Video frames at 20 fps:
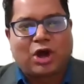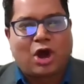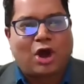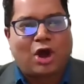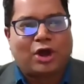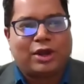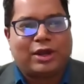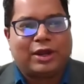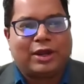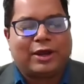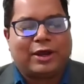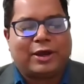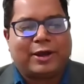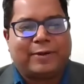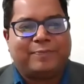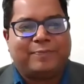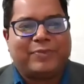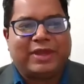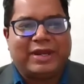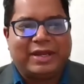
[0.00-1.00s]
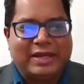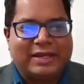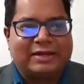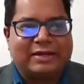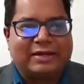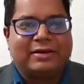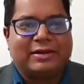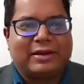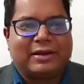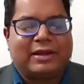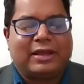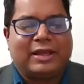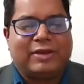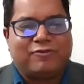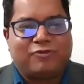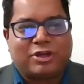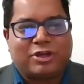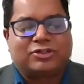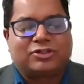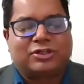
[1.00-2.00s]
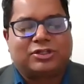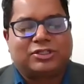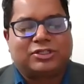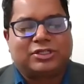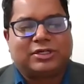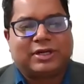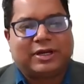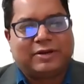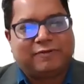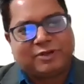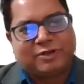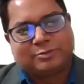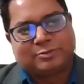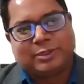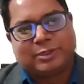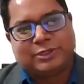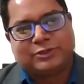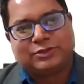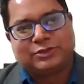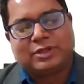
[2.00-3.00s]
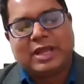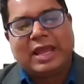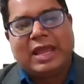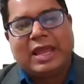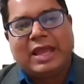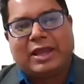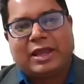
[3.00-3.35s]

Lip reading: on Indian infrastructure investments